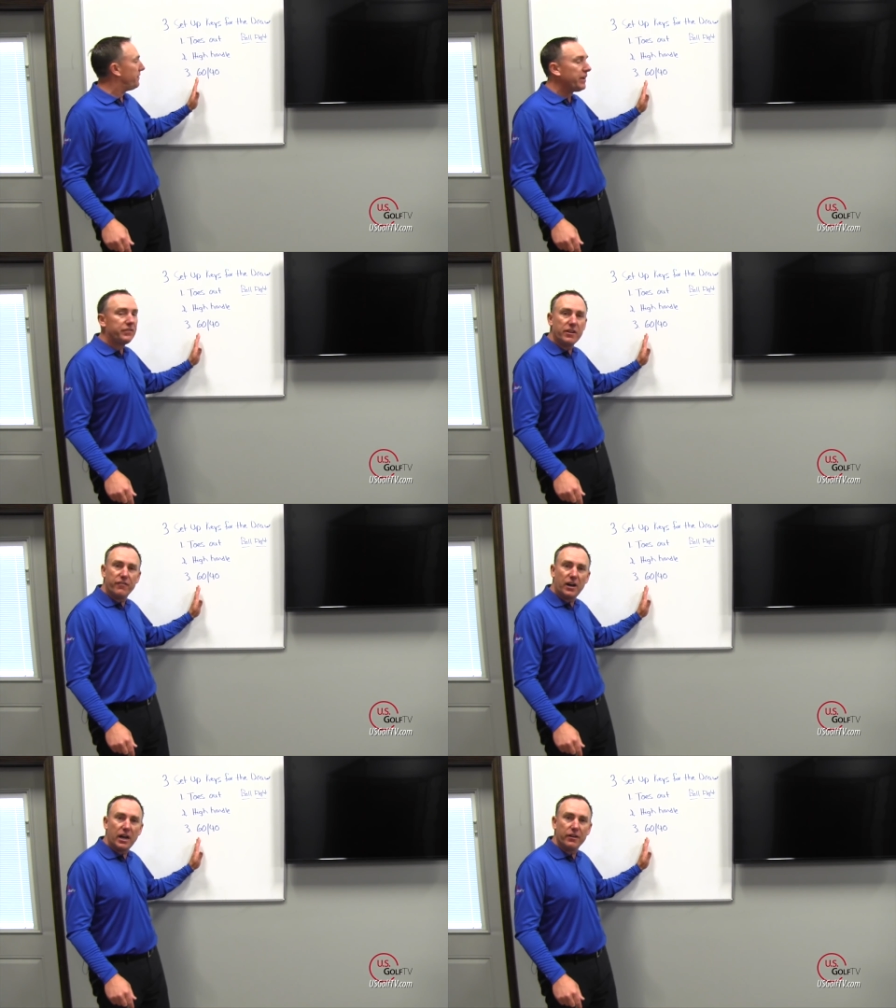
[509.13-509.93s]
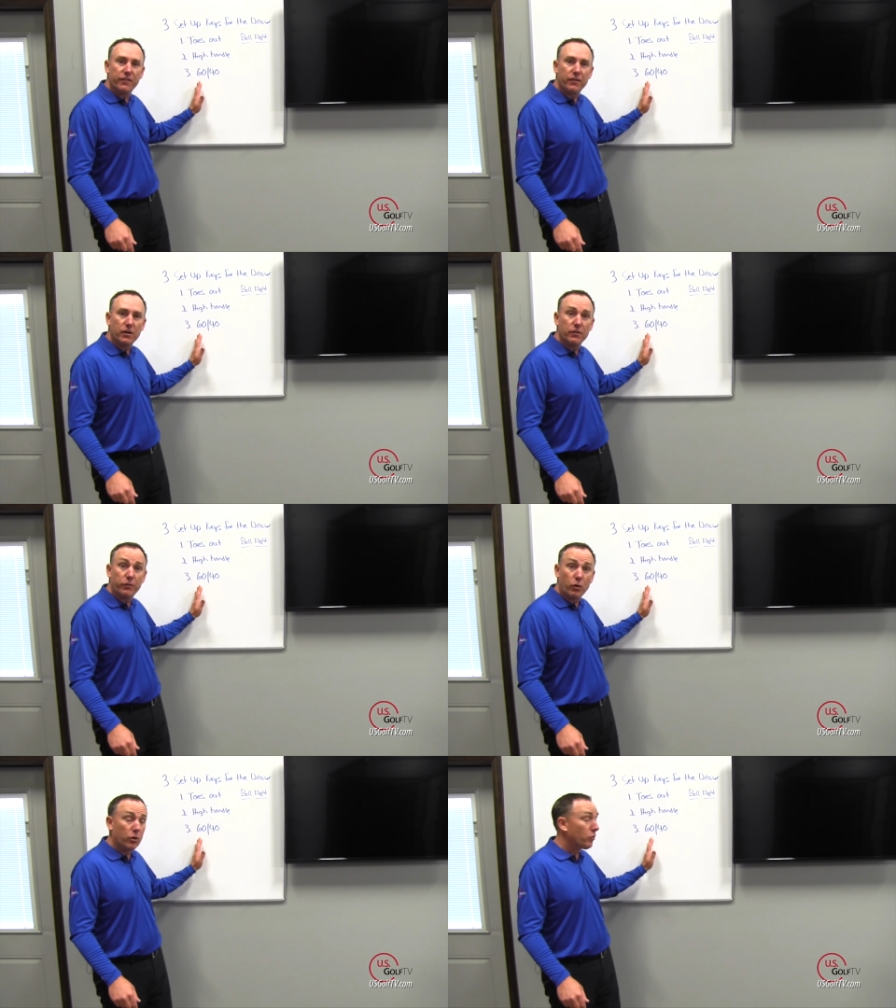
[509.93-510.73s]
55
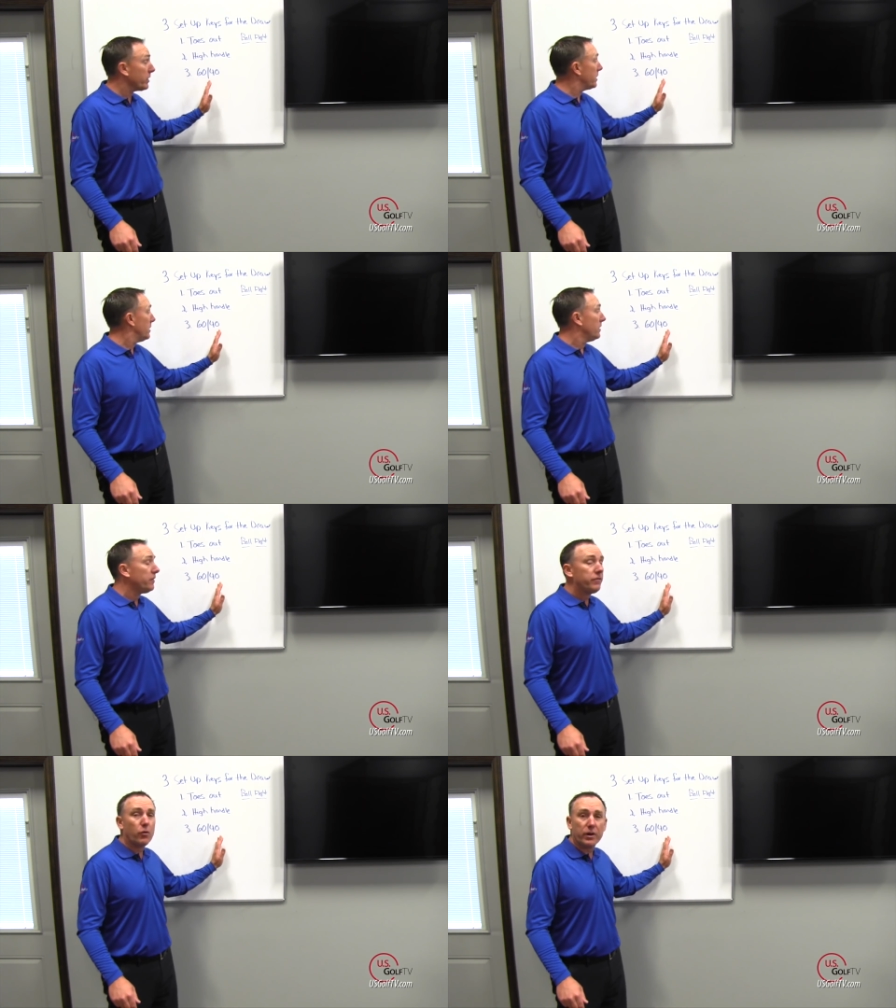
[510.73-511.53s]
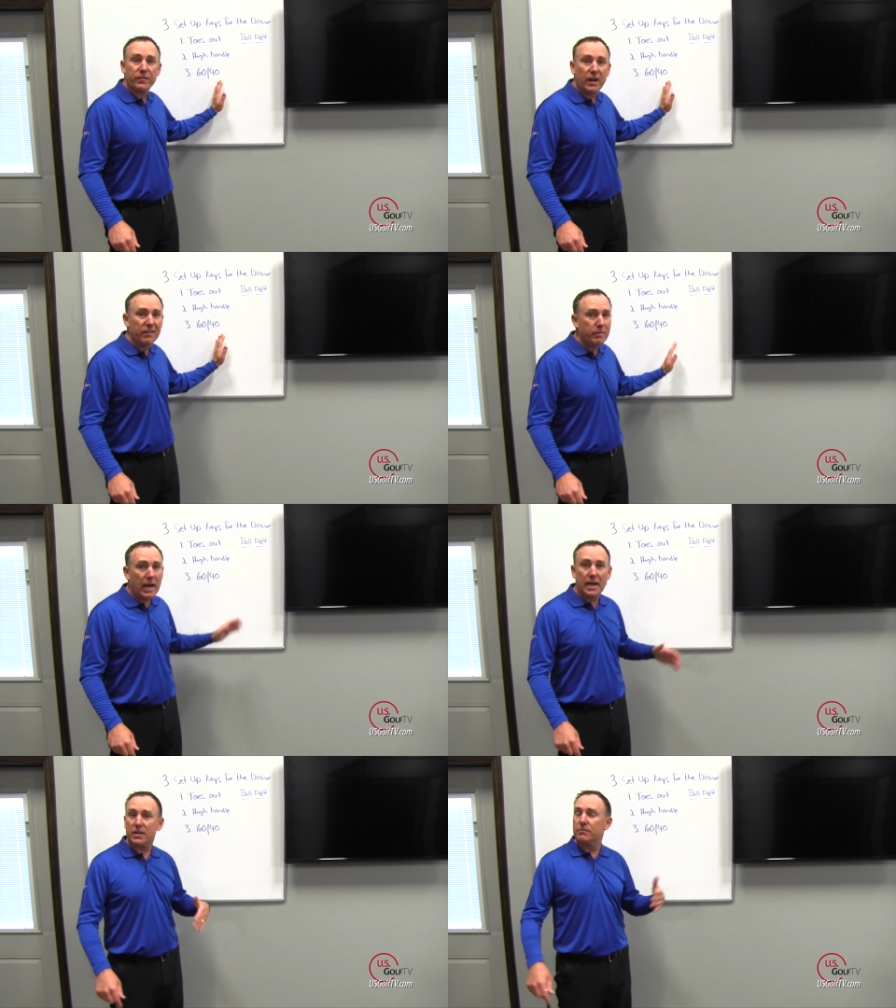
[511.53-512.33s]
forward, 45
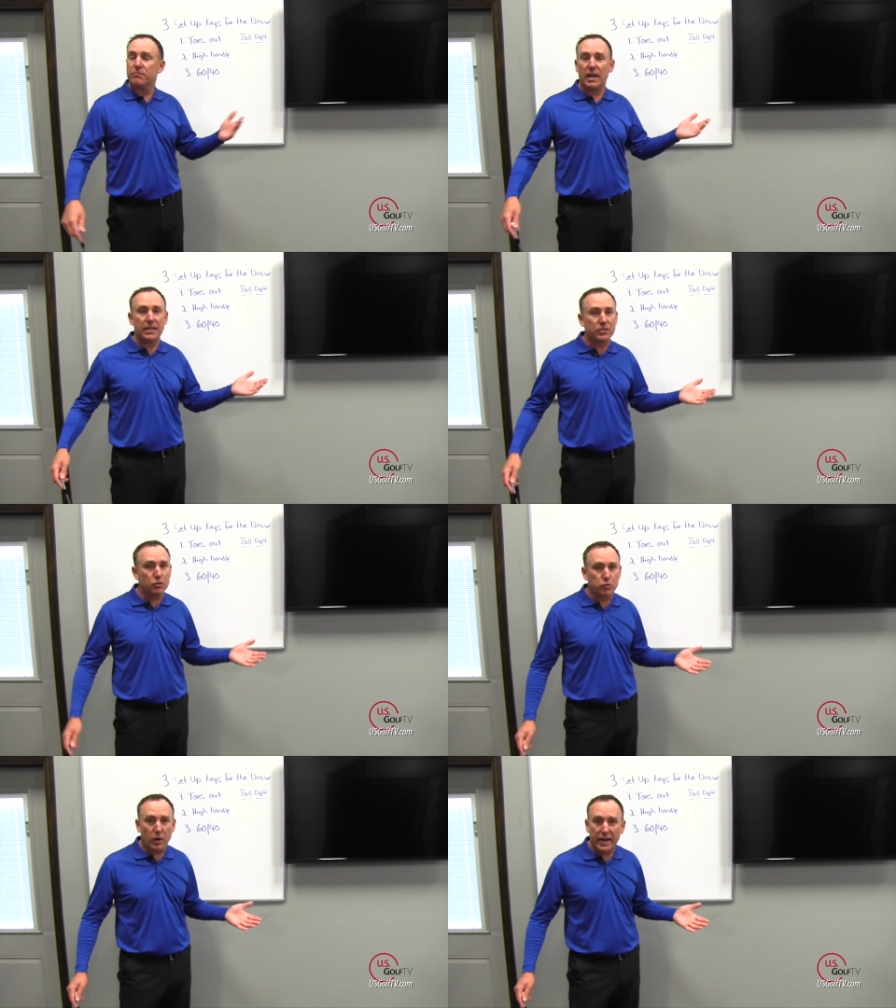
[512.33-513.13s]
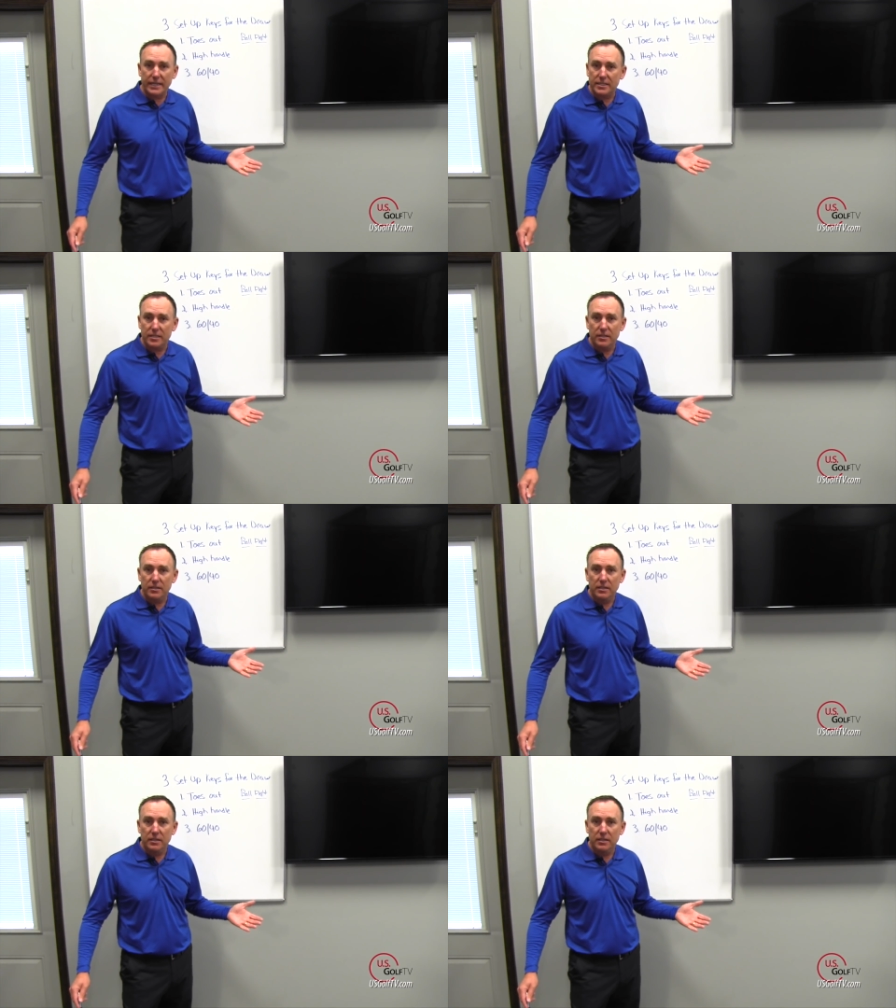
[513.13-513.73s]
back, that's great.